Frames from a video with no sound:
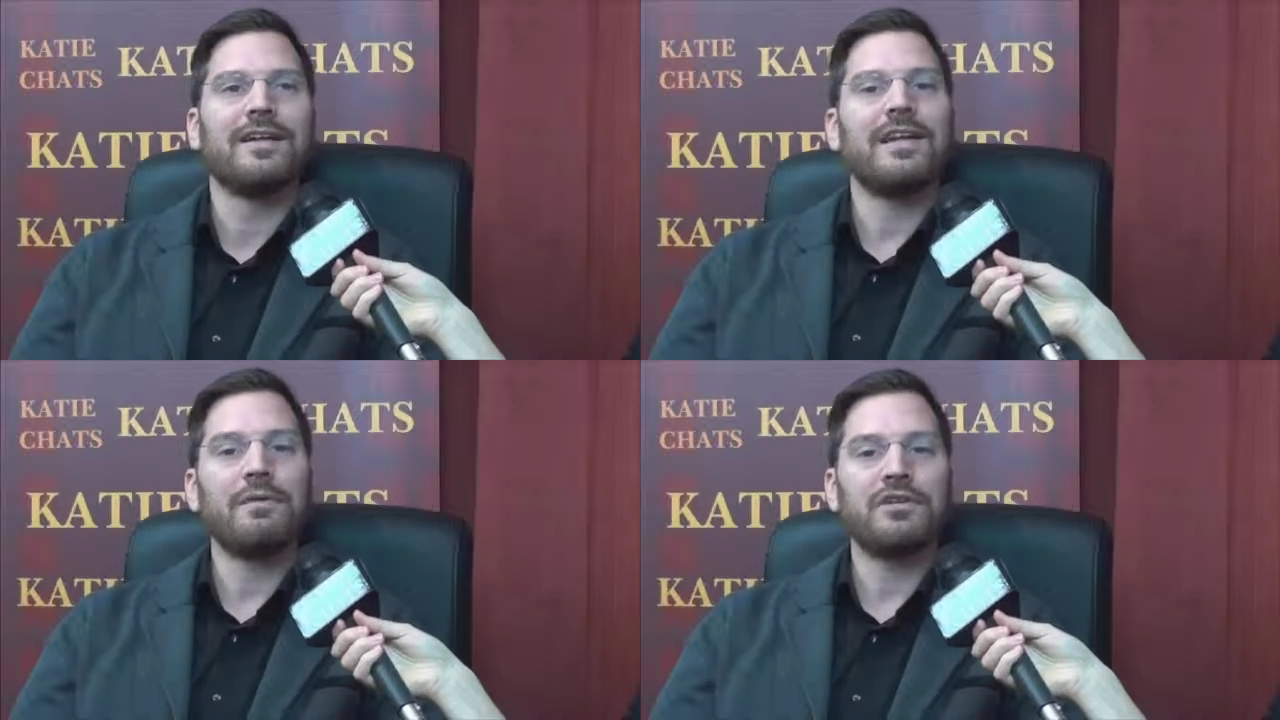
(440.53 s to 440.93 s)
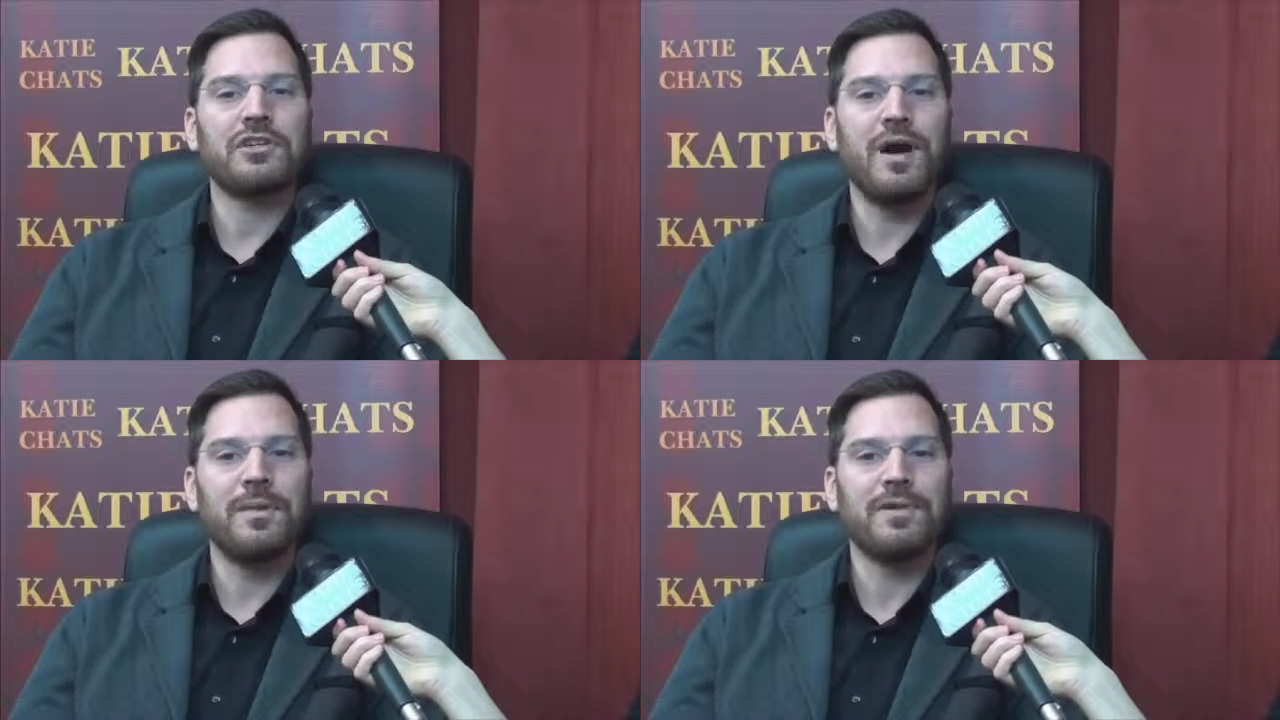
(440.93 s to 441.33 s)
the day we
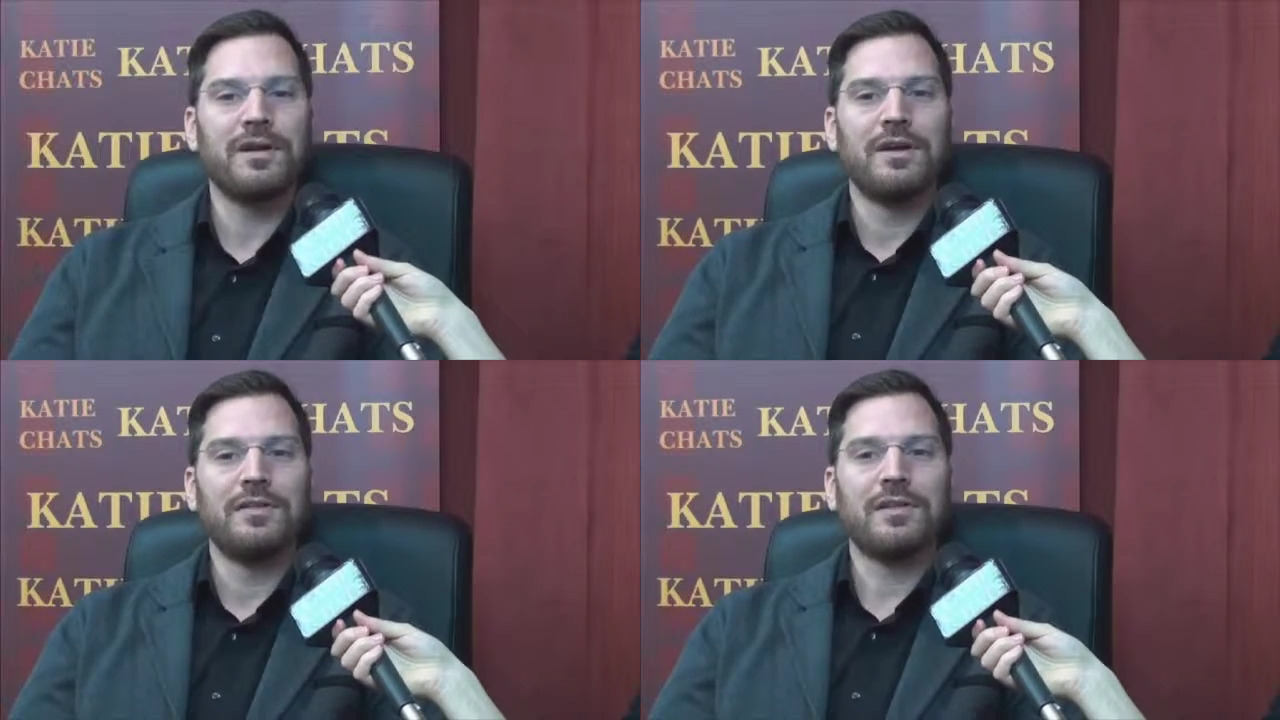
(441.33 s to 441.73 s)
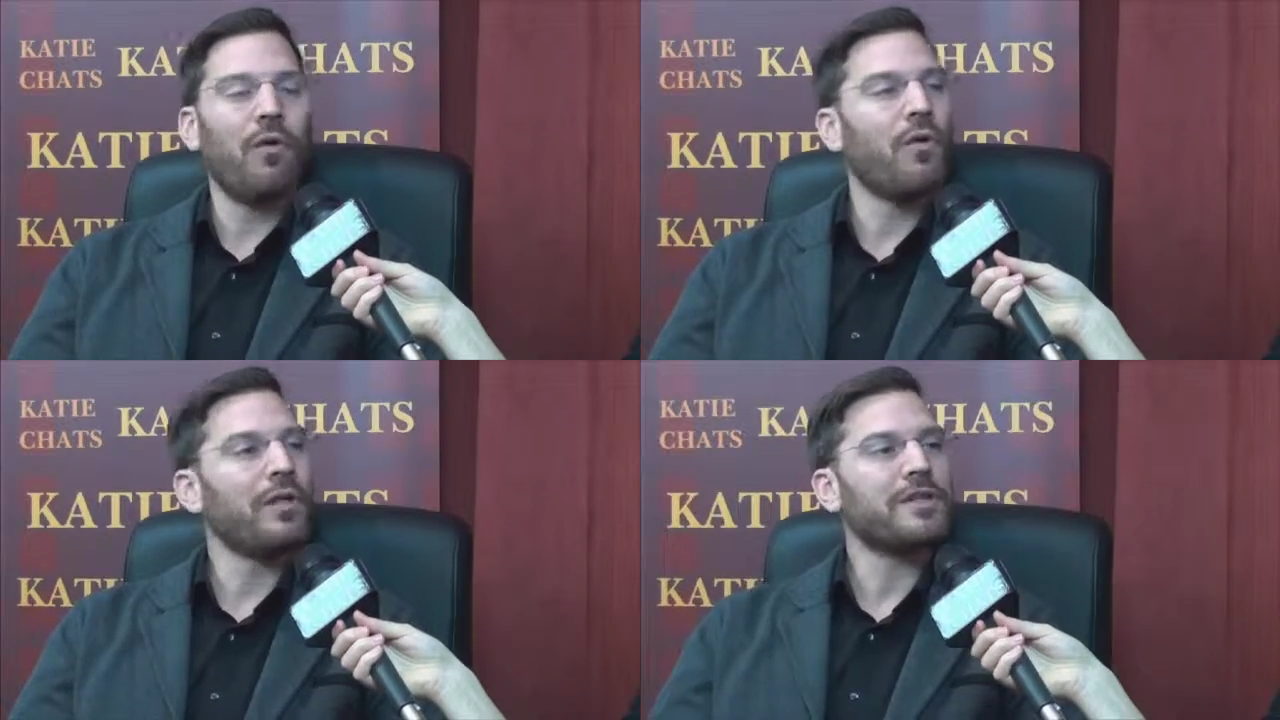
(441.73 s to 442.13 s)
show up, the
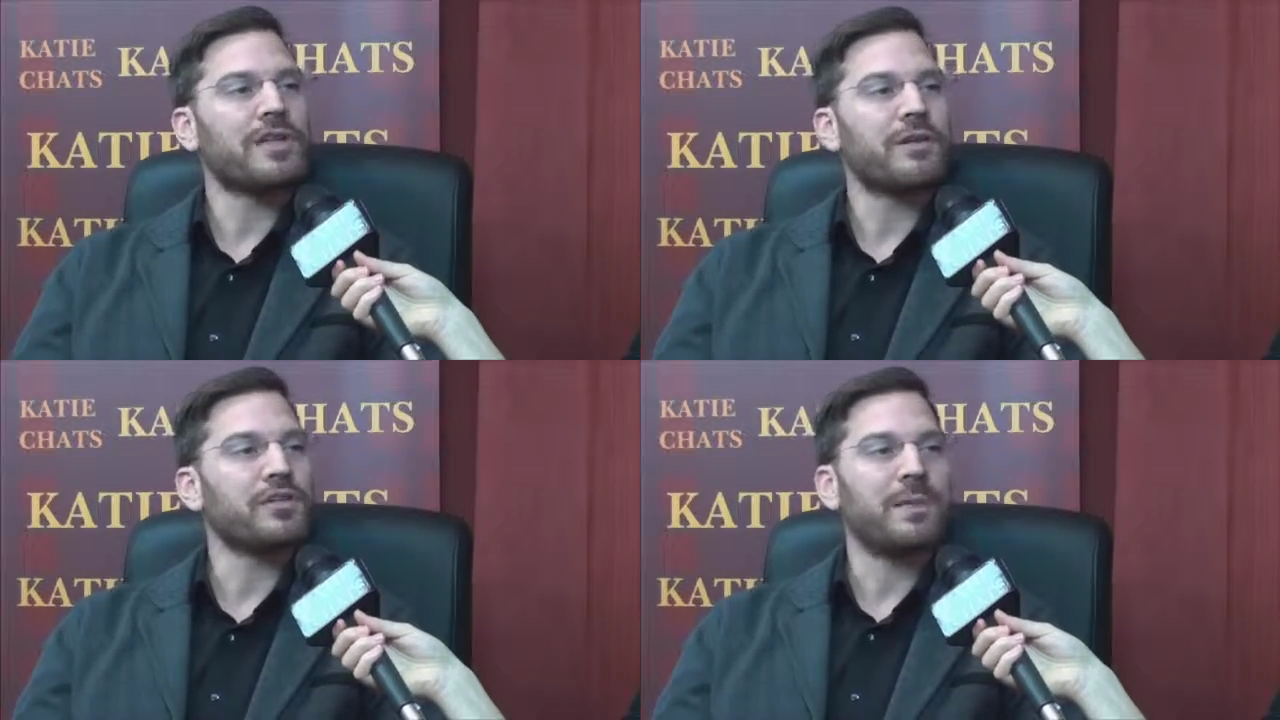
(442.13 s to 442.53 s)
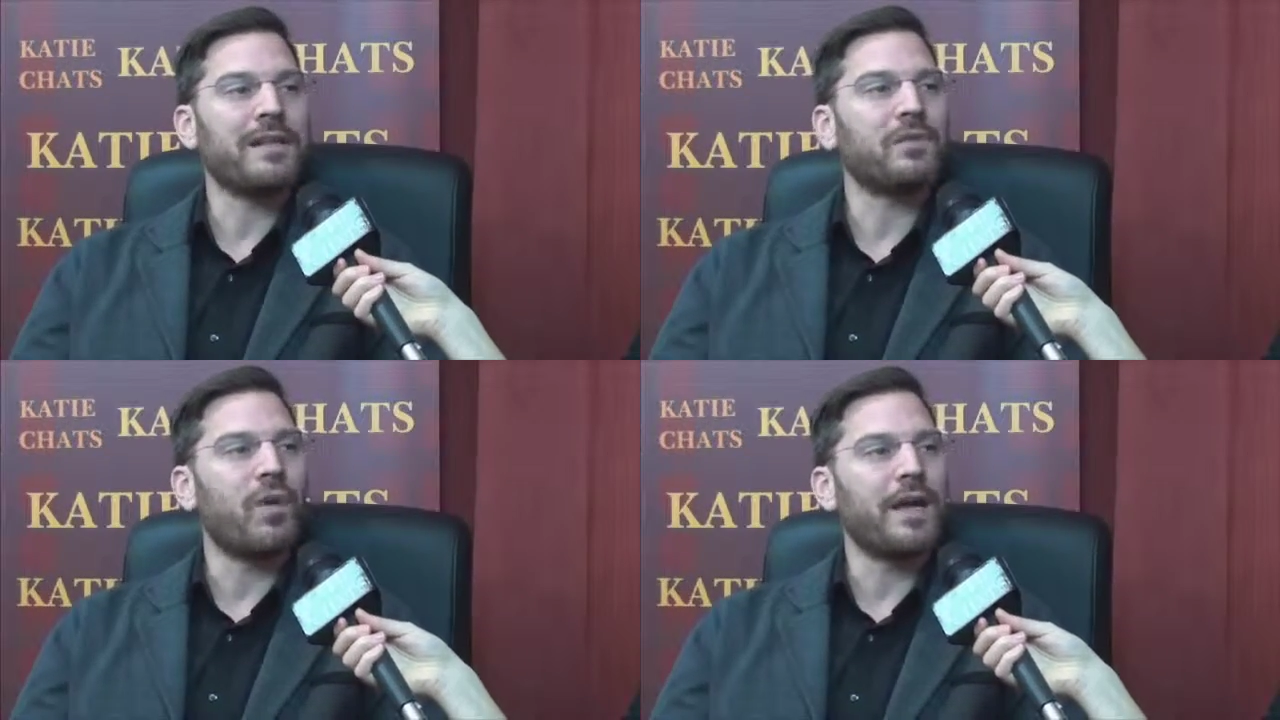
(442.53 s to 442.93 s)
whole exterior is
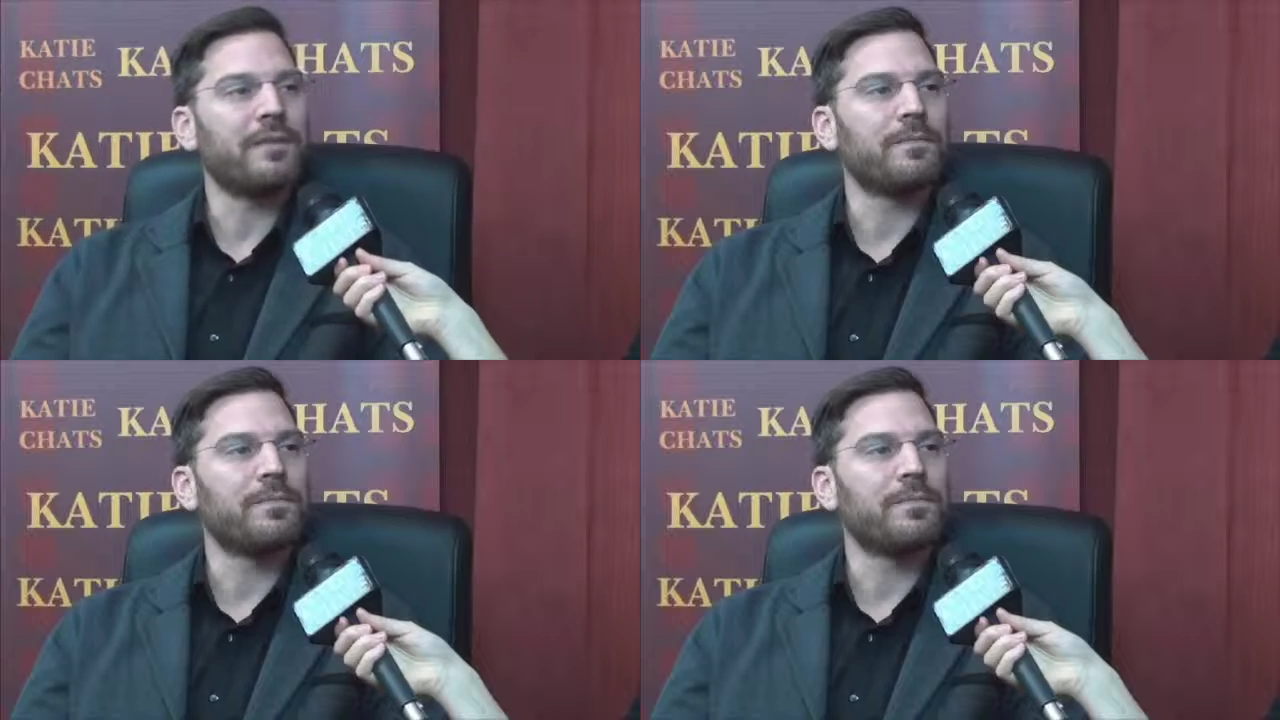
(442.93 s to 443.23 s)
painted white,